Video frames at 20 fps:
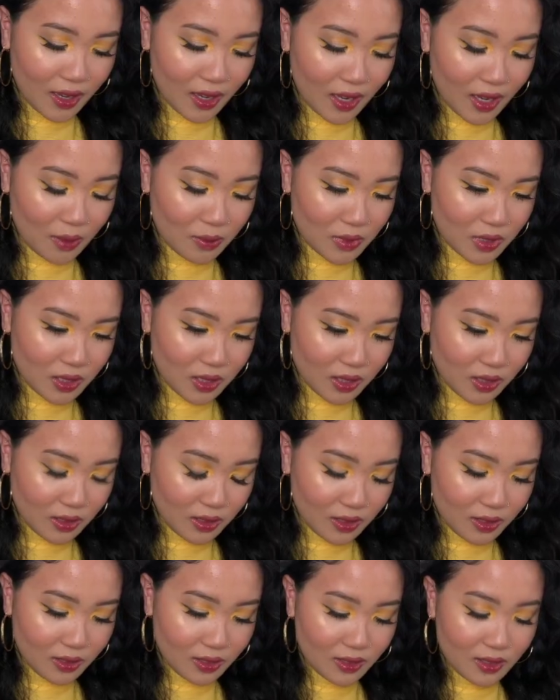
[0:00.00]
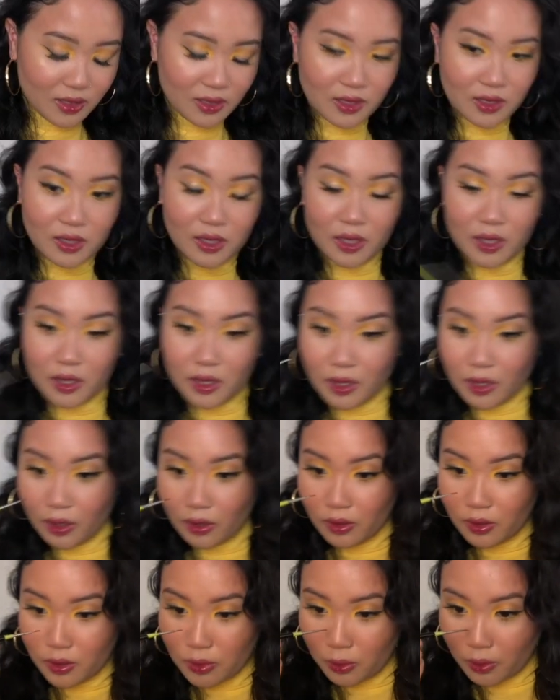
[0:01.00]
I'm just gonna see how
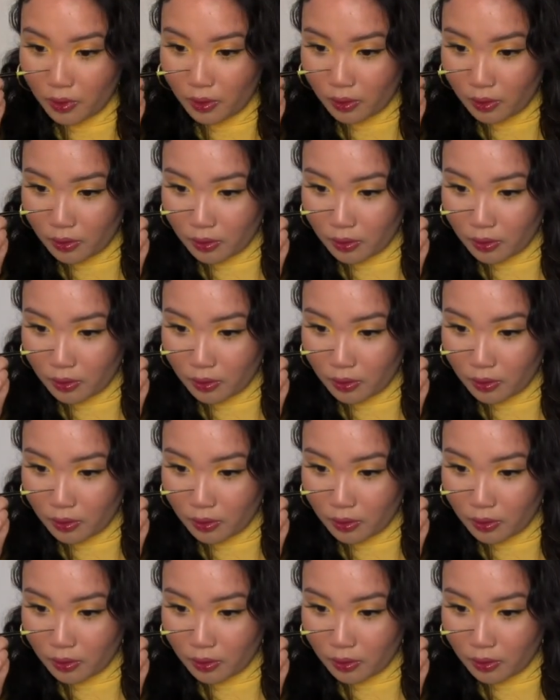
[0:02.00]
this works.